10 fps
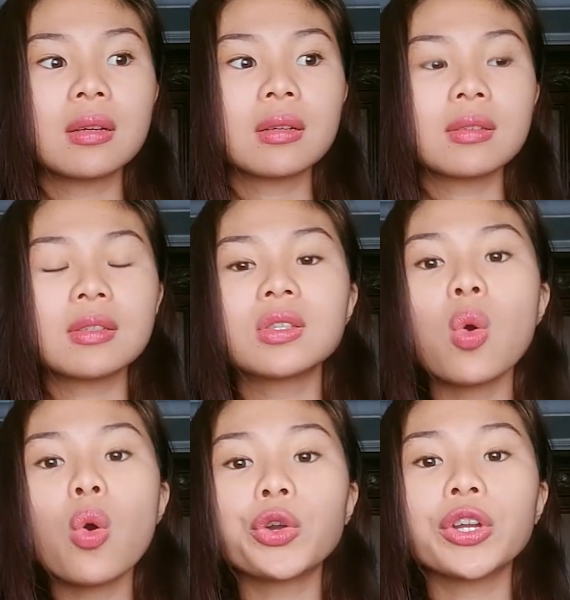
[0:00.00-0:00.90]

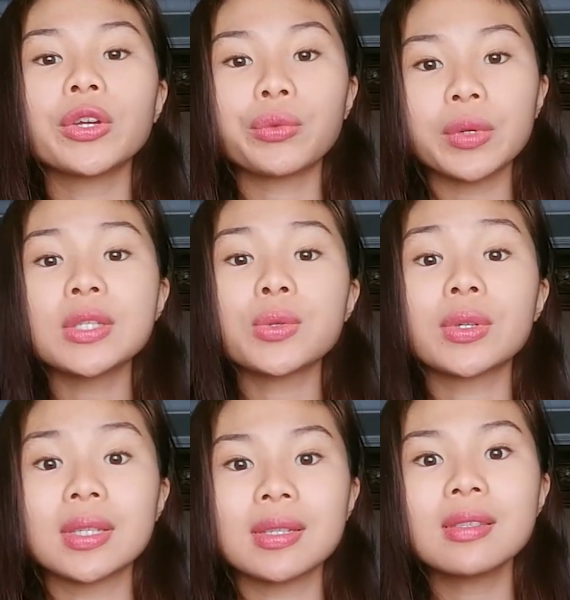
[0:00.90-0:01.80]
storing
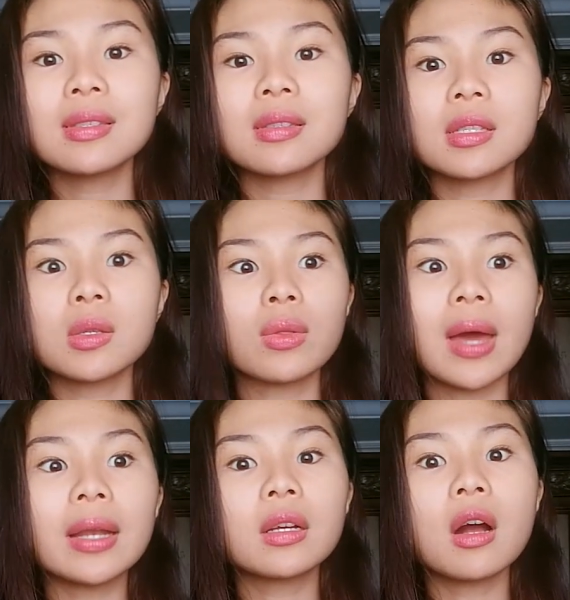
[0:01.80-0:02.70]
resources so
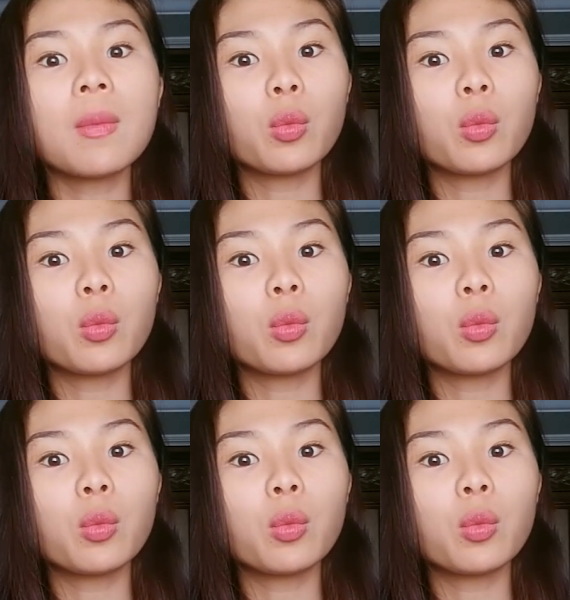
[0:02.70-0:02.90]
that come